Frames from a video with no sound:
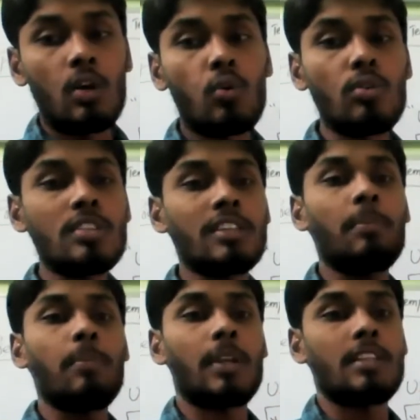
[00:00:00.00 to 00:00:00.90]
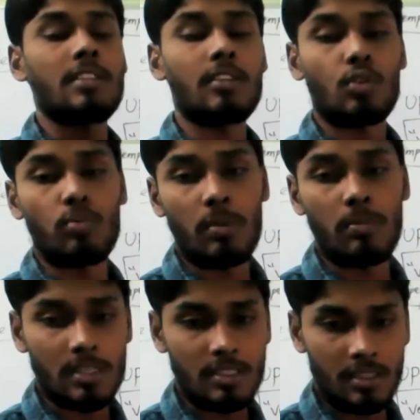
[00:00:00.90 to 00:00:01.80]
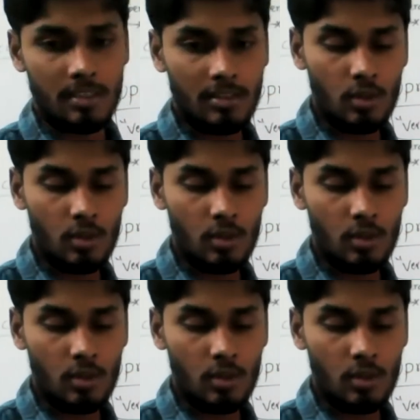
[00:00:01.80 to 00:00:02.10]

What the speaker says: whose temperature to be measured.